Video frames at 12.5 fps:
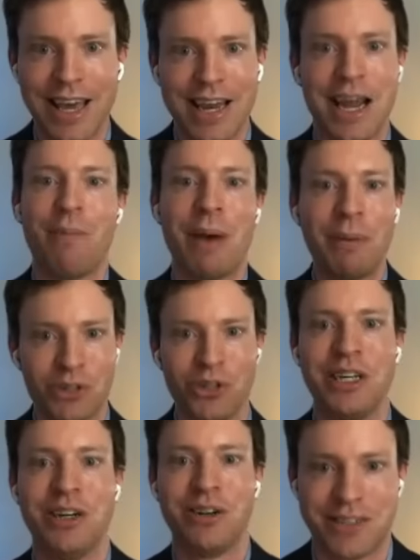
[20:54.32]
Now, I'm
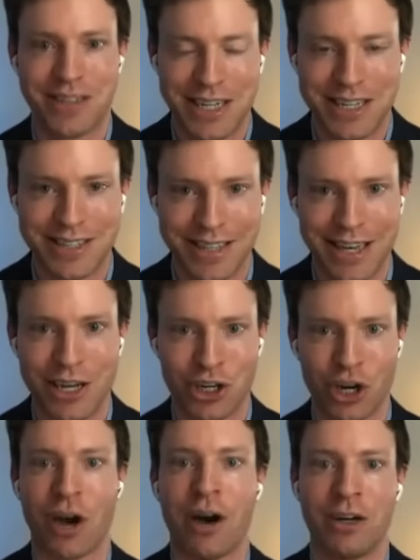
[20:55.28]
absolutely not suggesting that you
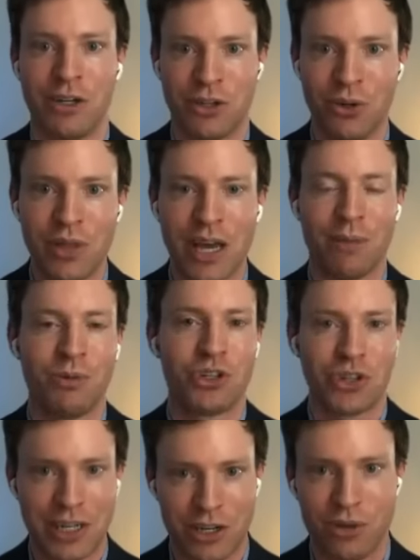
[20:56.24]
should go out and do that. I'm just
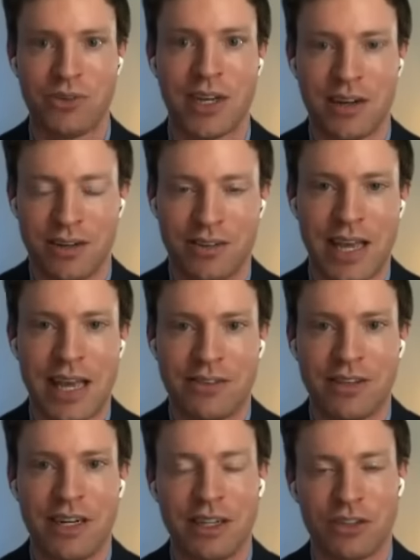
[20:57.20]
trying to use that
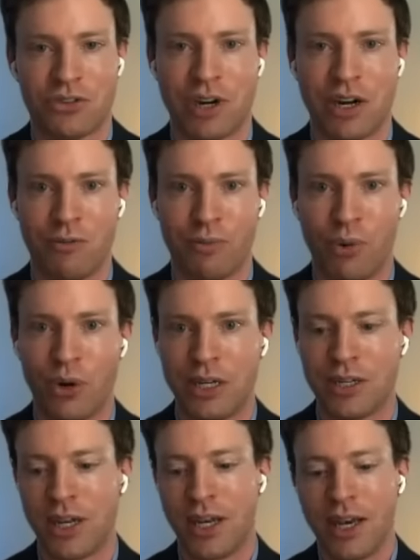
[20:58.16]
as an illustrative
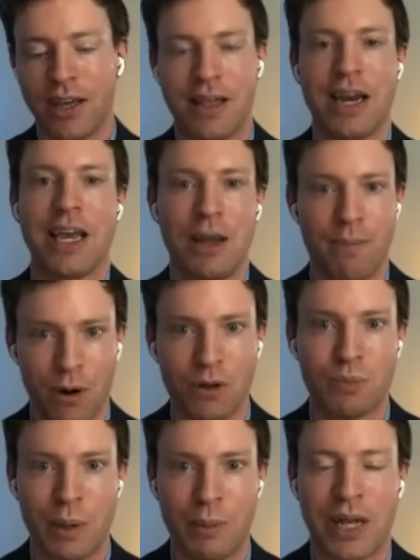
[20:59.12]
point that, again,
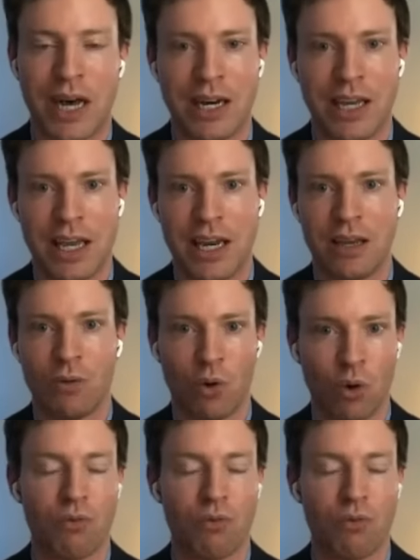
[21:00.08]
most people aren't getting or